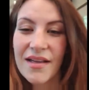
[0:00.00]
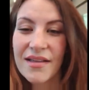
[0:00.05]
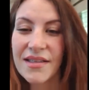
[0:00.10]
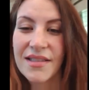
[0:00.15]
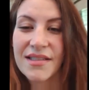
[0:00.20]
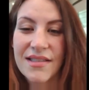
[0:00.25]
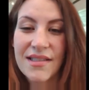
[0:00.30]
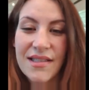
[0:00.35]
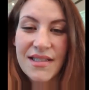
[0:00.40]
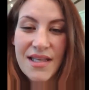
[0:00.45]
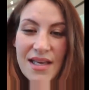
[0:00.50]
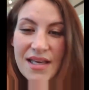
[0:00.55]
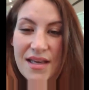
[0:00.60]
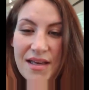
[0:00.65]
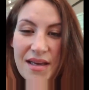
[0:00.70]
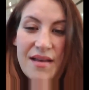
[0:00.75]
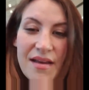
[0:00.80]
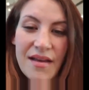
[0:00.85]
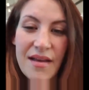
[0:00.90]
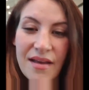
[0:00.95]
Let's see.
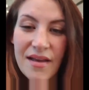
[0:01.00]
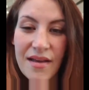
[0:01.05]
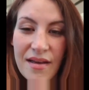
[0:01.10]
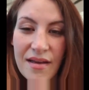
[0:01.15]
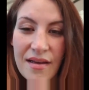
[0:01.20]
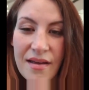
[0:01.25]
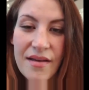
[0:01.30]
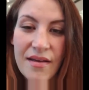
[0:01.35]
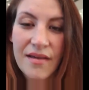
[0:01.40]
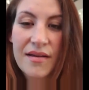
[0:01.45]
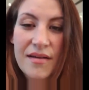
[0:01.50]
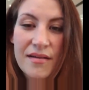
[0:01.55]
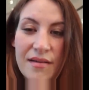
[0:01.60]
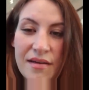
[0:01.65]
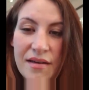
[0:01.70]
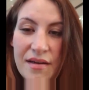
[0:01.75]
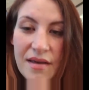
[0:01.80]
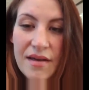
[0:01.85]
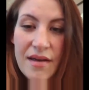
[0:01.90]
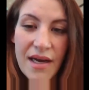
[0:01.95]

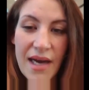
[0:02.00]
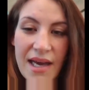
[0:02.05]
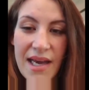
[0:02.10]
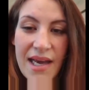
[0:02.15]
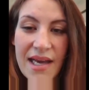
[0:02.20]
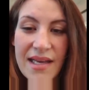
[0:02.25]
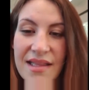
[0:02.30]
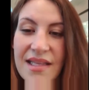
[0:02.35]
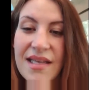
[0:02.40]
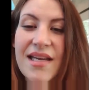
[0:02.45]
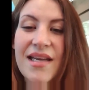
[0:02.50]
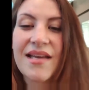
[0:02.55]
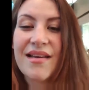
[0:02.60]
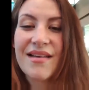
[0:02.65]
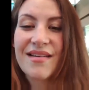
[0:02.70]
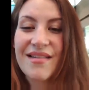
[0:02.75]
Hi, Anthony.